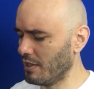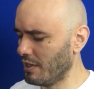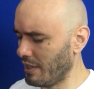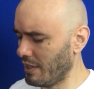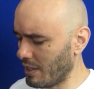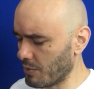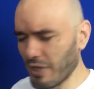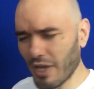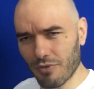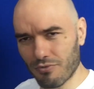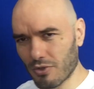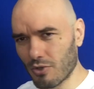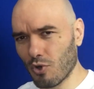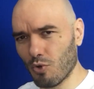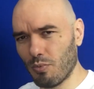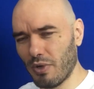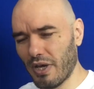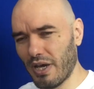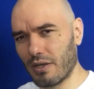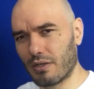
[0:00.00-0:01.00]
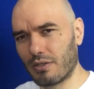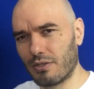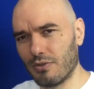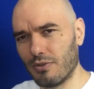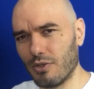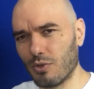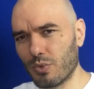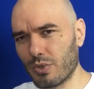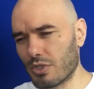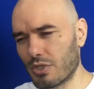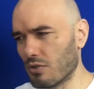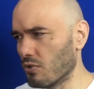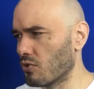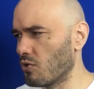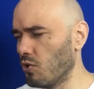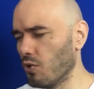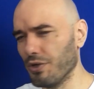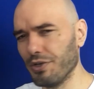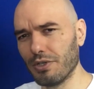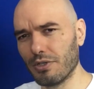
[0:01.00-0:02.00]
And we have to go back to the original
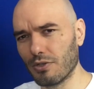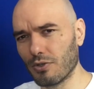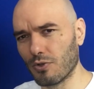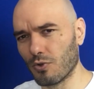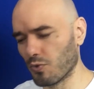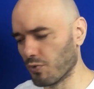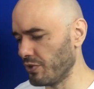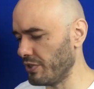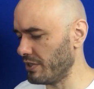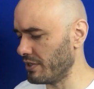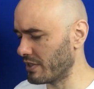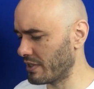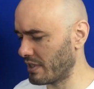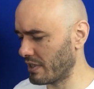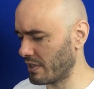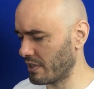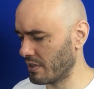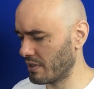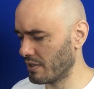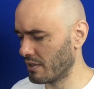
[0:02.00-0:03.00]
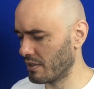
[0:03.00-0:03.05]
Koine Greek,